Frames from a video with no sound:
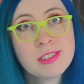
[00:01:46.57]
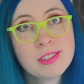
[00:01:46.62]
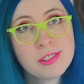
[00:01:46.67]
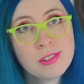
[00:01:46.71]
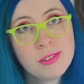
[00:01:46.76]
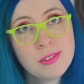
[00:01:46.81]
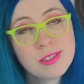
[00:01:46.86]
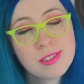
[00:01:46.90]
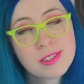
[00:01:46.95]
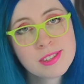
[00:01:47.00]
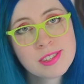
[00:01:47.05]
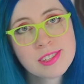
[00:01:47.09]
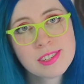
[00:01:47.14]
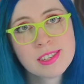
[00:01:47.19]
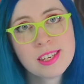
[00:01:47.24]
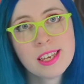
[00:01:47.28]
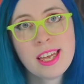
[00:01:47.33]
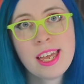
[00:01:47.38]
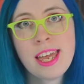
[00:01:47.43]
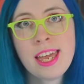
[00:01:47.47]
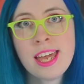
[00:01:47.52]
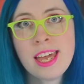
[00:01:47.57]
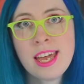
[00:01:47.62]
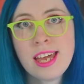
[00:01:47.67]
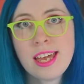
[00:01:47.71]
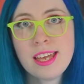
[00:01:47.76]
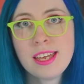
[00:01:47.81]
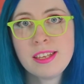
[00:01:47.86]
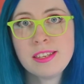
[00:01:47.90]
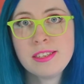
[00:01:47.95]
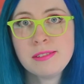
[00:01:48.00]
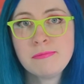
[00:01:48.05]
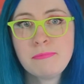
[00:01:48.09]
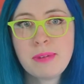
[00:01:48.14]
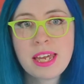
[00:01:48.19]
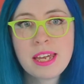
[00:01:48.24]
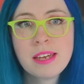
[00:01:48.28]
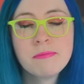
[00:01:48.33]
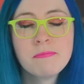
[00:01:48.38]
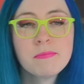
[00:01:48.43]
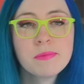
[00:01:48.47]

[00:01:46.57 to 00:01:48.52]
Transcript: students and me.